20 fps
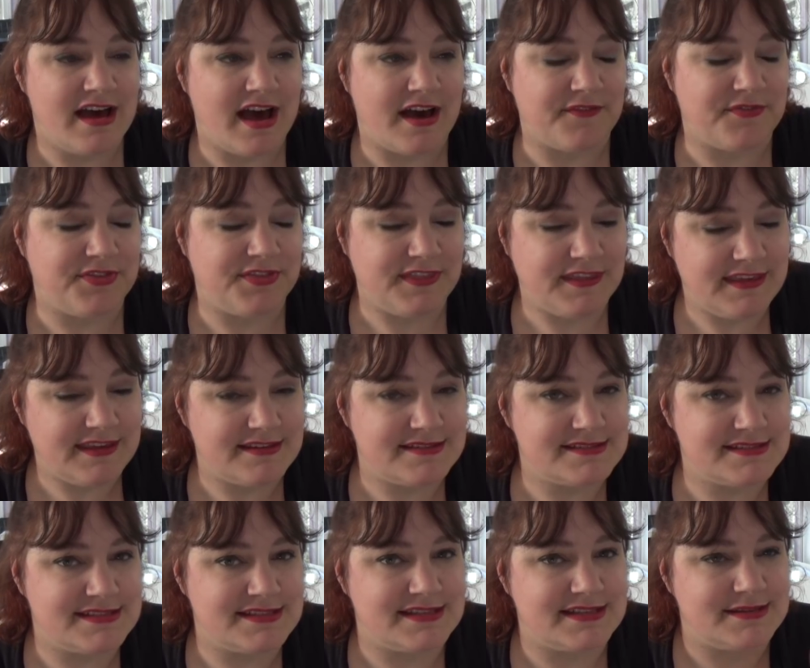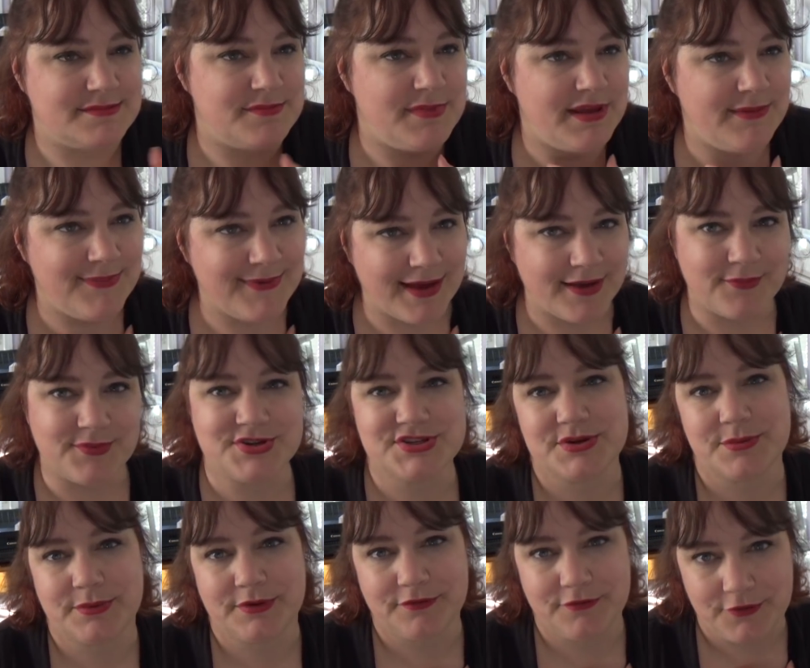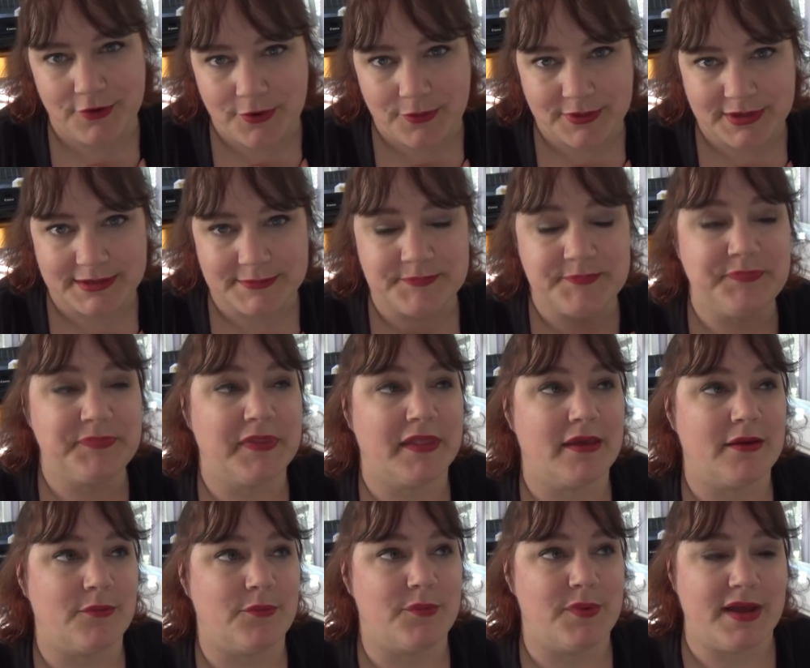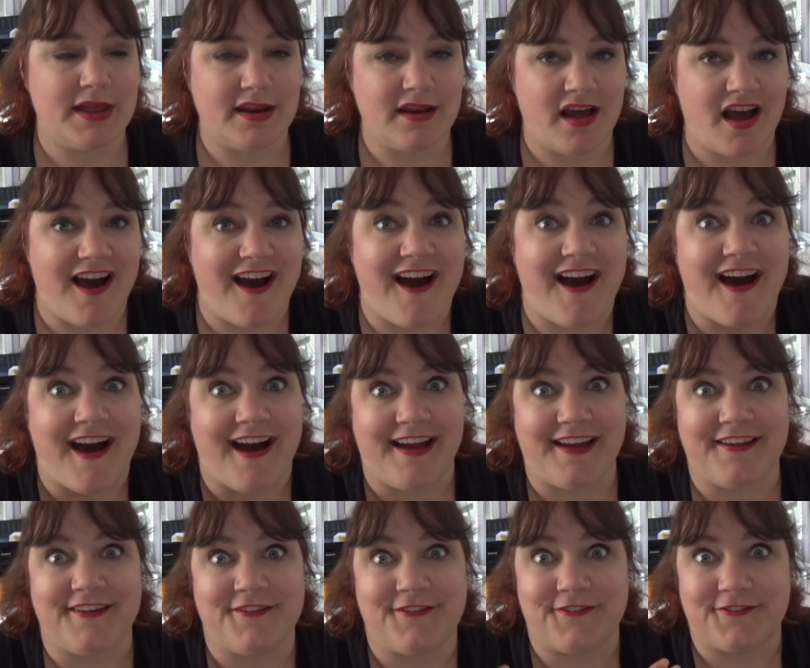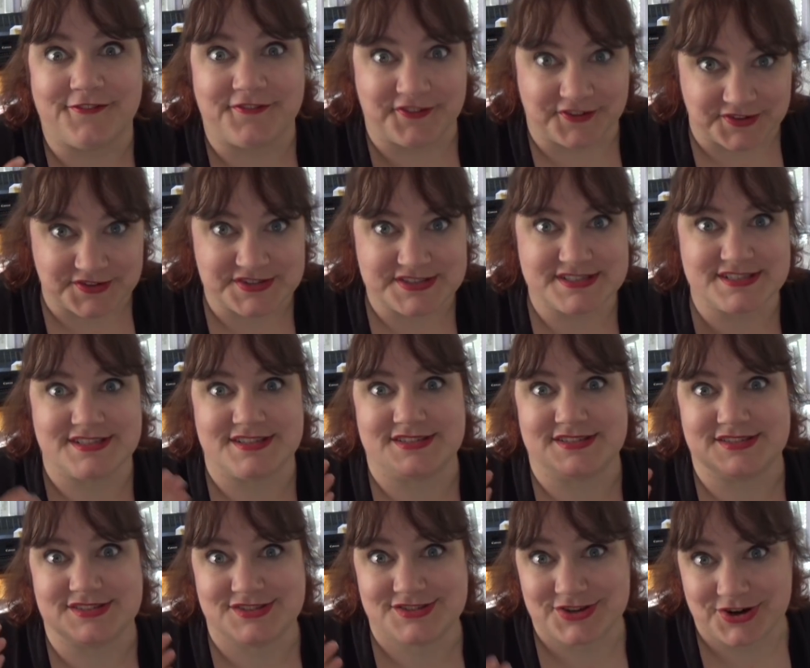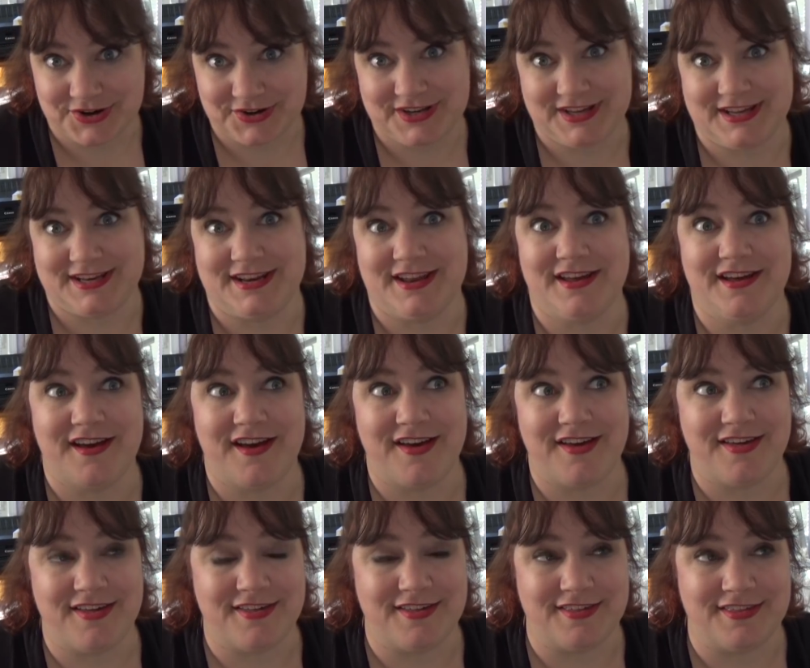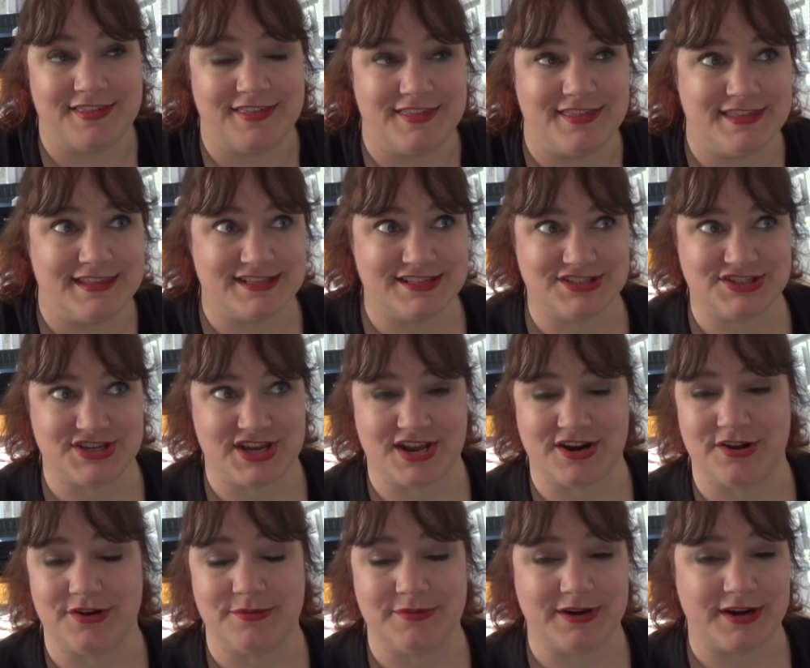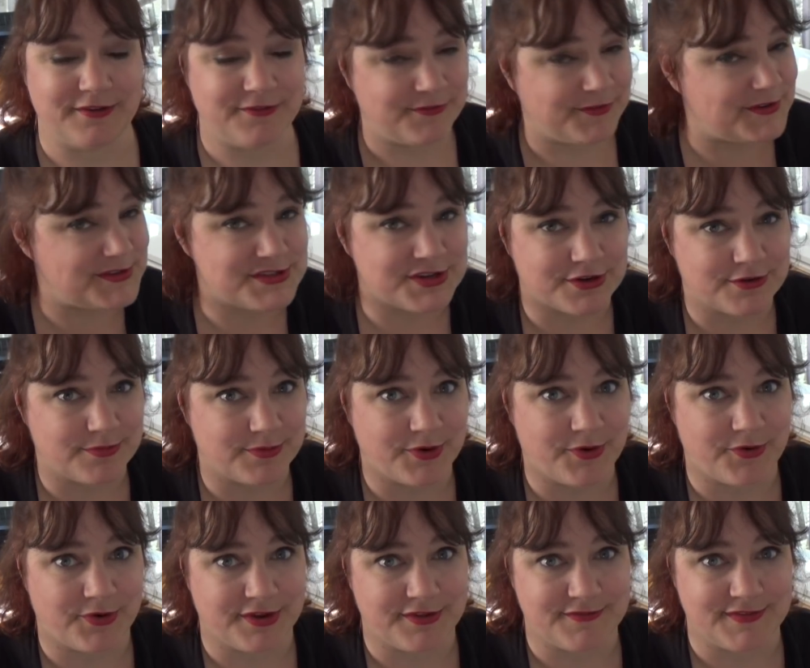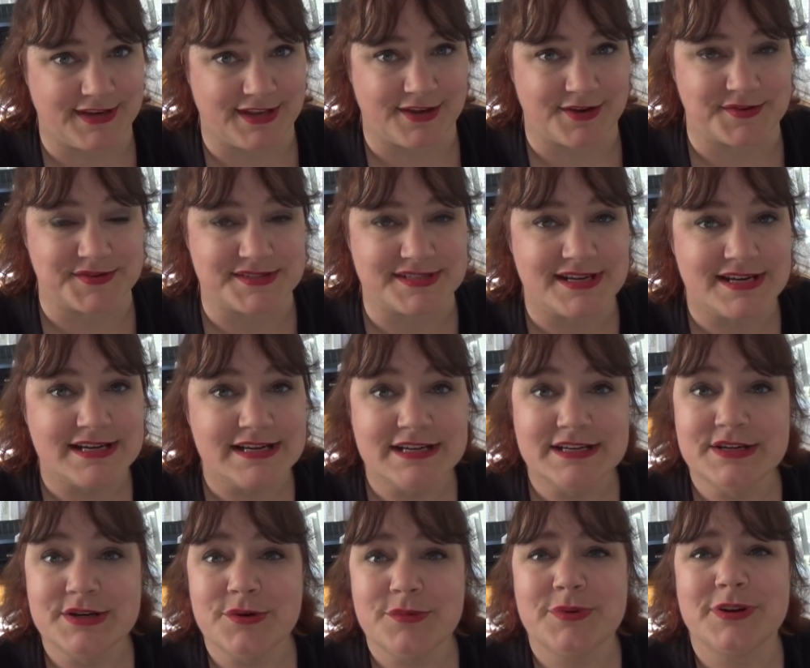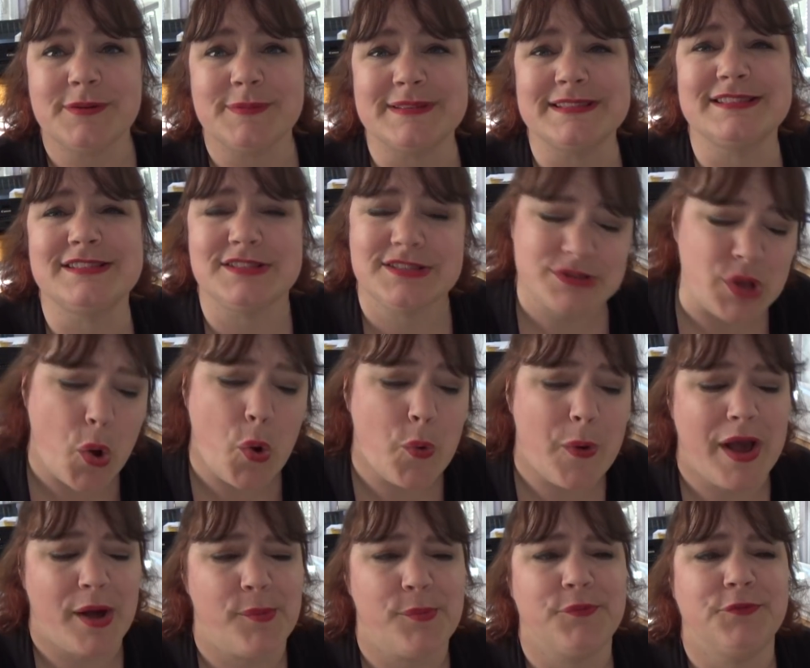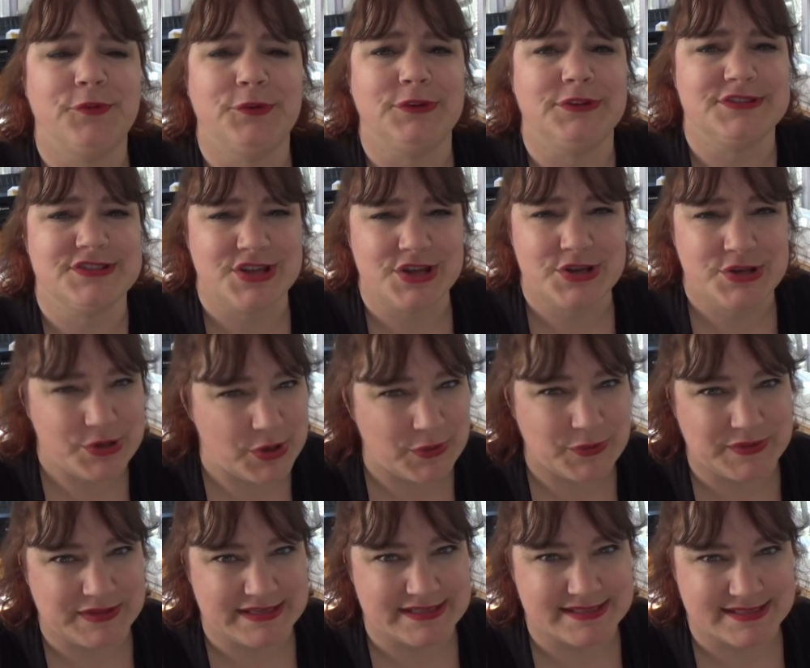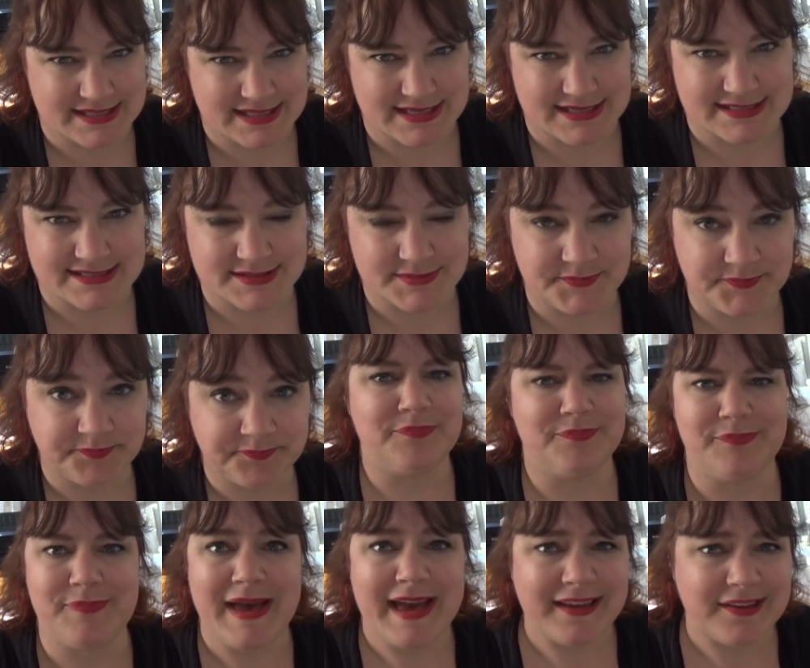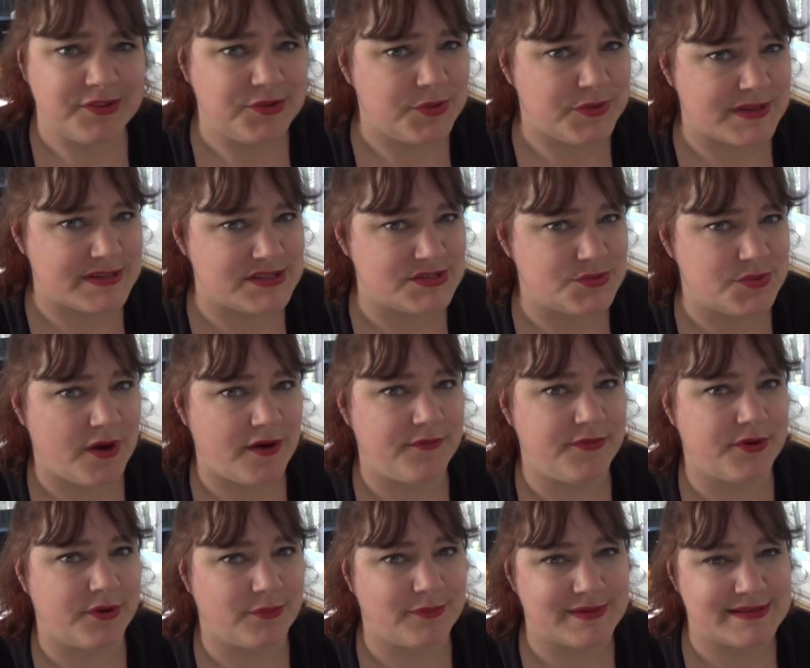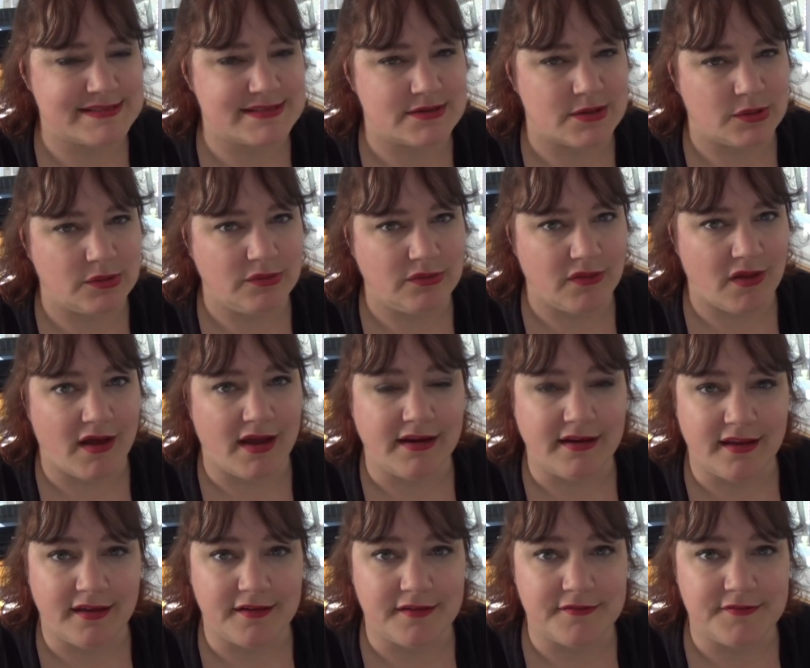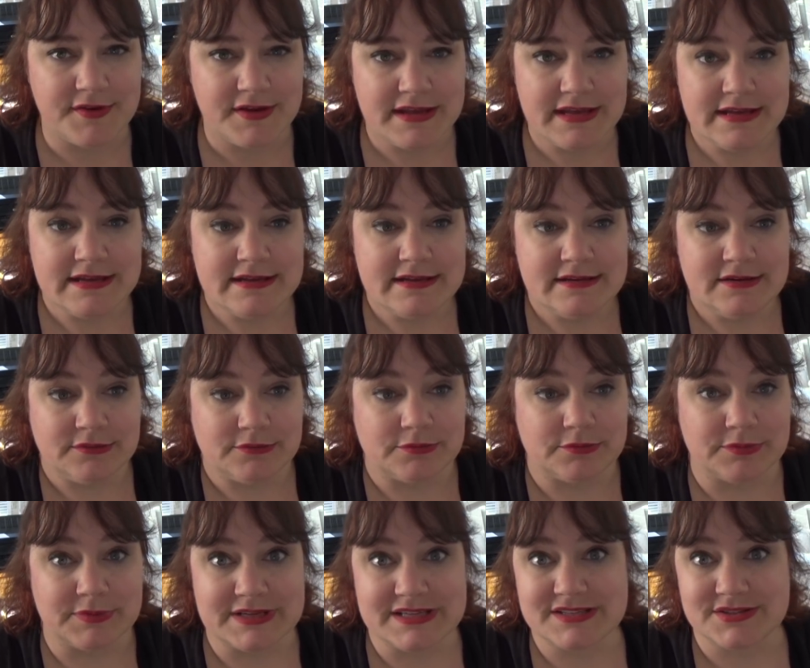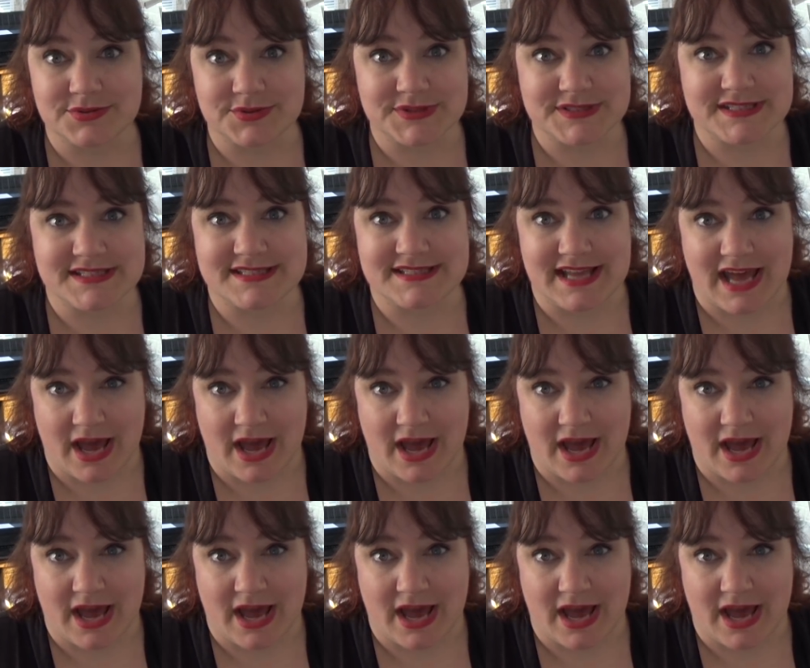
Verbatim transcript: of things that maybe I wish I would have known when I first started this channel, when I first started recording videos would have been so helpful to know these things. Back in 2012, there wasn't a lot of resources